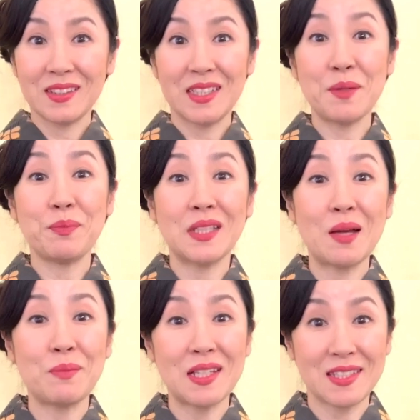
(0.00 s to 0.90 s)
Tip
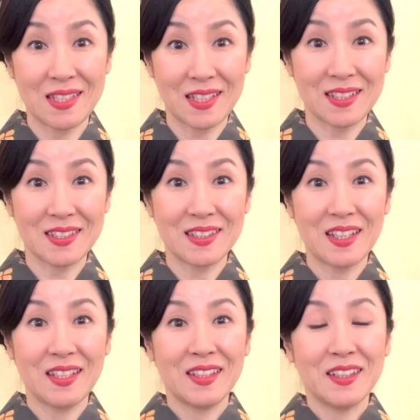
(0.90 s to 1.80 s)
number 6.
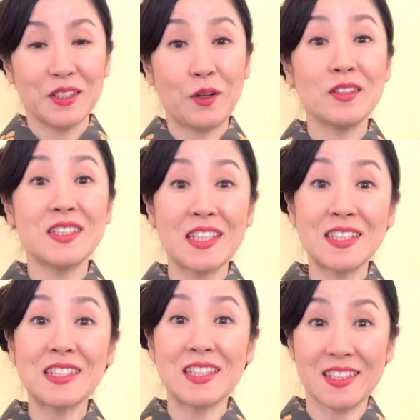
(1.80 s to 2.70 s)

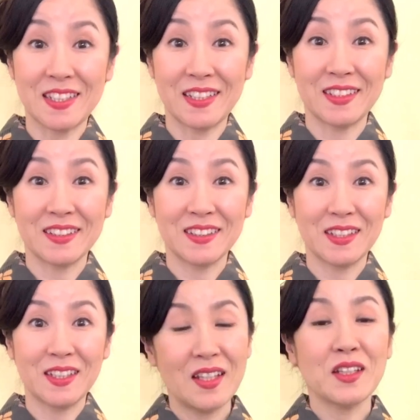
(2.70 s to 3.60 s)
Consistency.
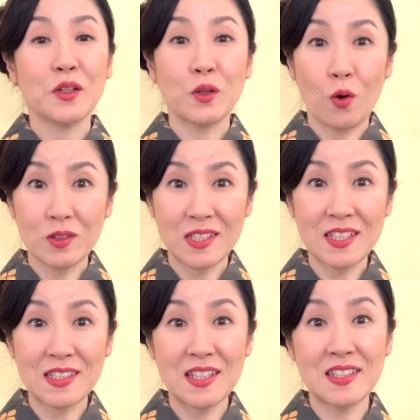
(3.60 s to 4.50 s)

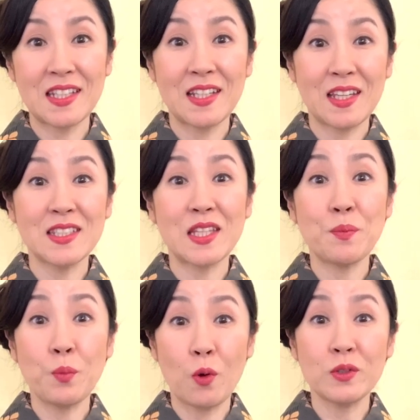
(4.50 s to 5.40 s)
Consistency is the
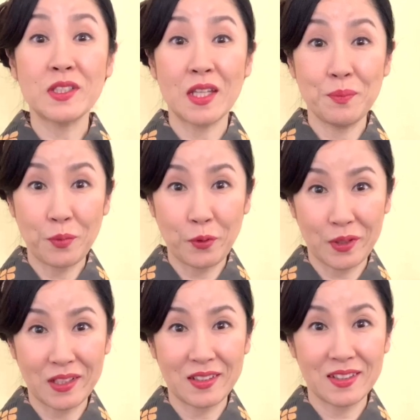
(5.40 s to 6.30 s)
most
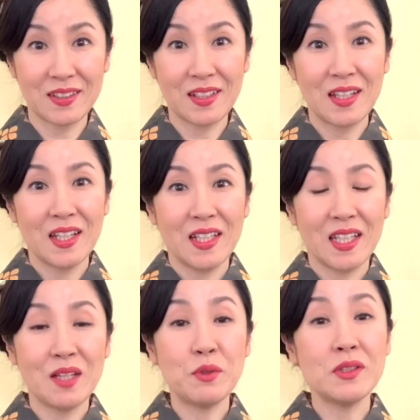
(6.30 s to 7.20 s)
important.
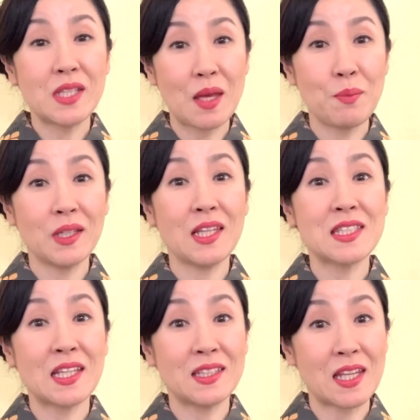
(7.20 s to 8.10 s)
Even 10 minutes
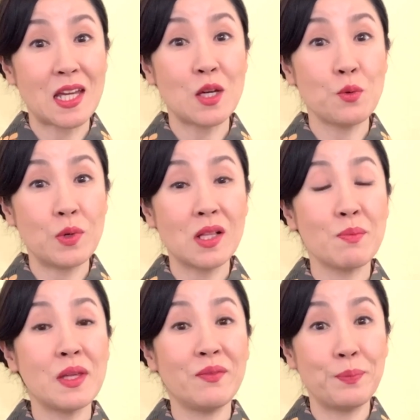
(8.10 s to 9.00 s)
a day will
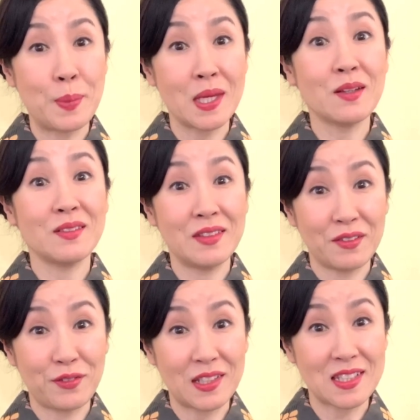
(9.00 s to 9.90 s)
be big
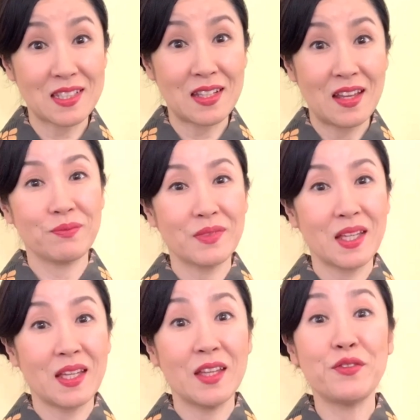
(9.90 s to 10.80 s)
difference
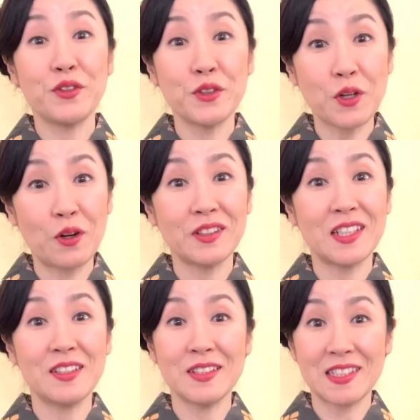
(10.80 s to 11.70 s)
if you
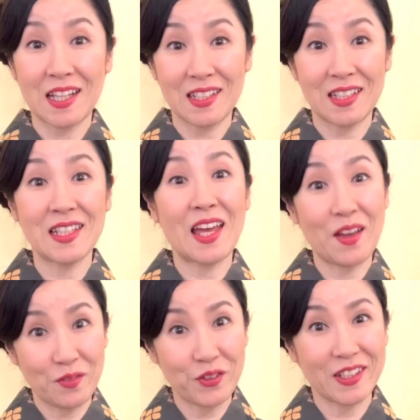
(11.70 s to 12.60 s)
continue studying
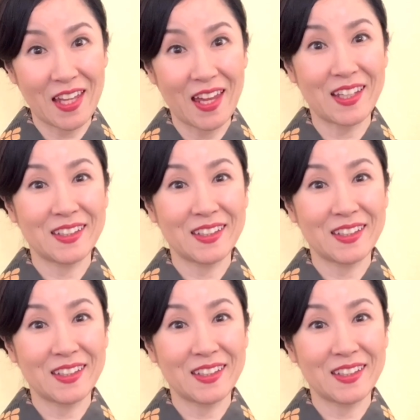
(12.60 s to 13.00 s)
every day.